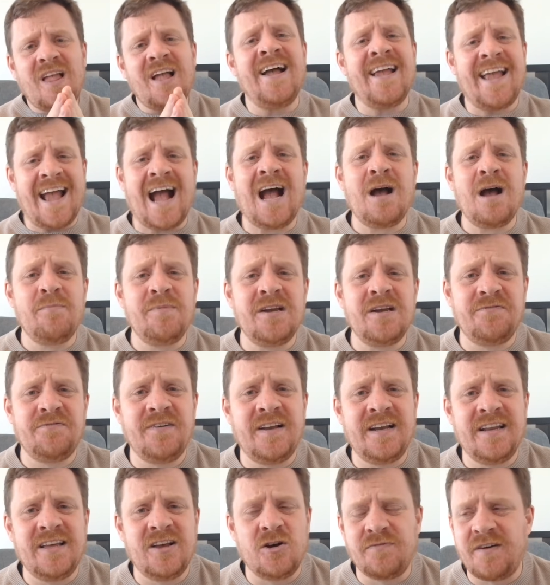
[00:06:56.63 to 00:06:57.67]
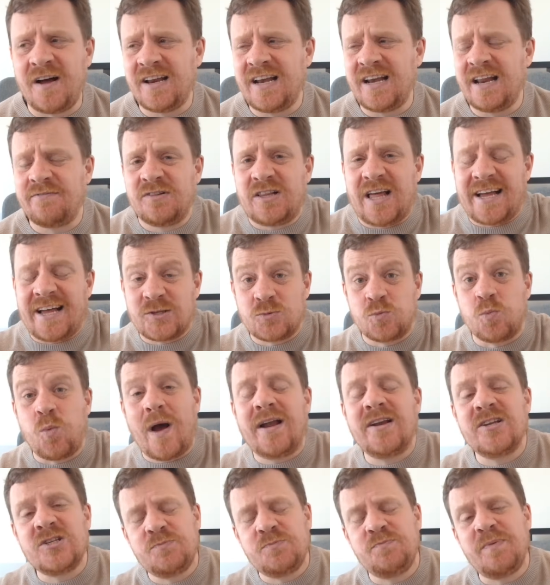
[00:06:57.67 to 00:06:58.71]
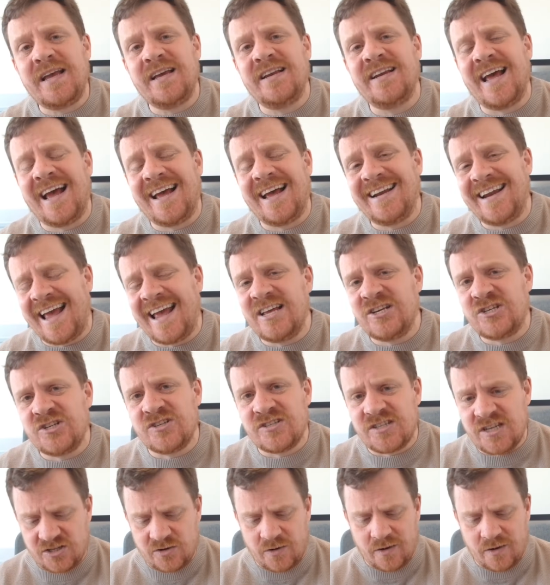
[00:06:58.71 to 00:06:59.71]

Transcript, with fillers: I am an affiliate of HighLevel, as well as being an agency.